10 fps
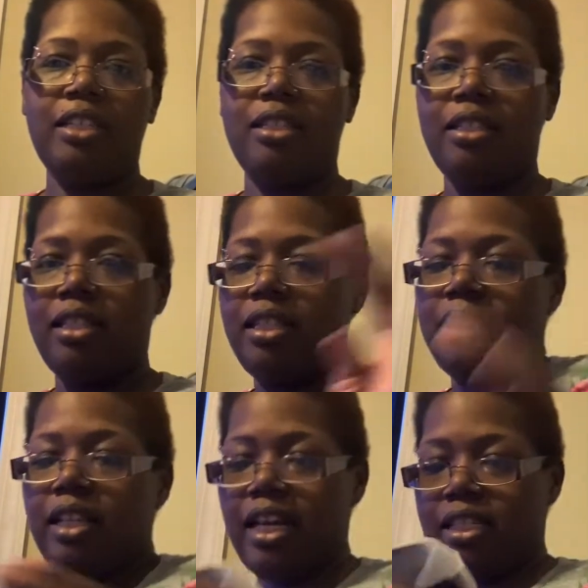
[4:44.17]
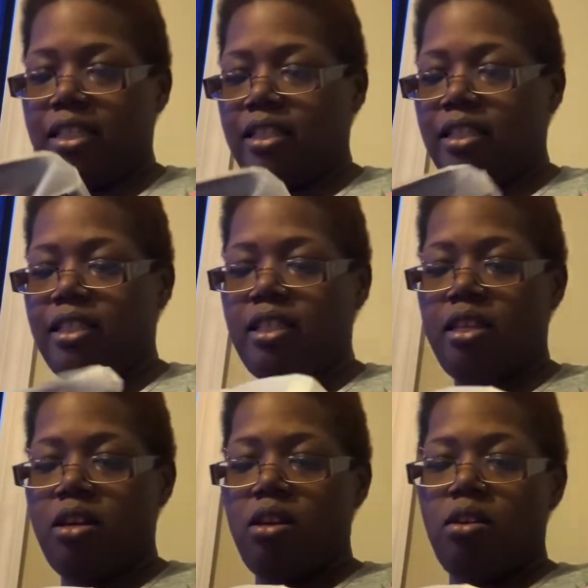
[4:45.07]
Because these glasses
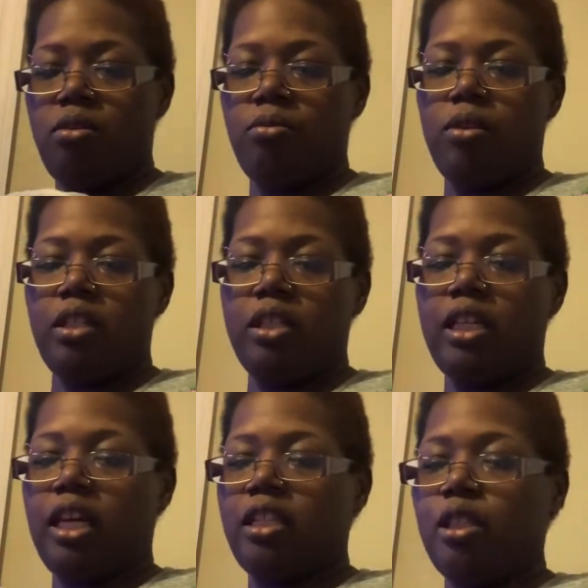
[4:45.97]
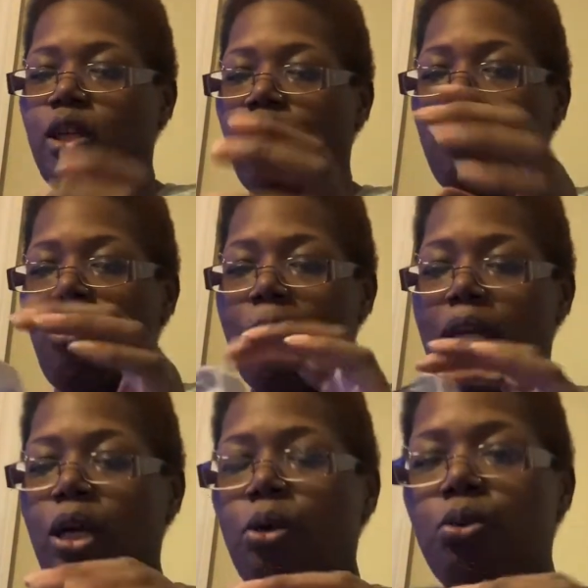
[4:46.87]
is really taking a toll on my
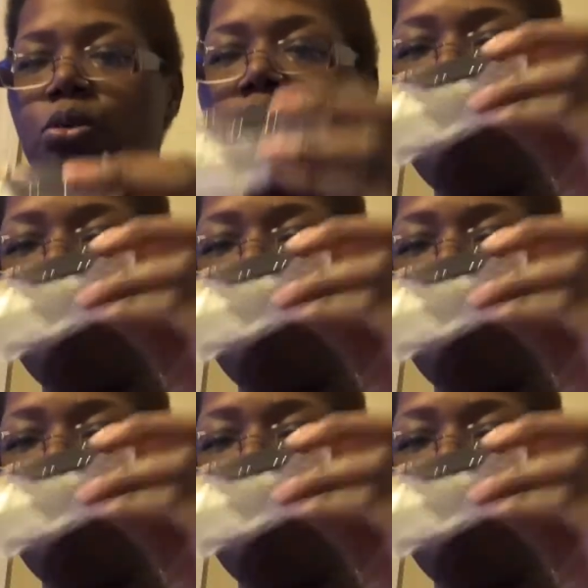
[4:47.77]
nose.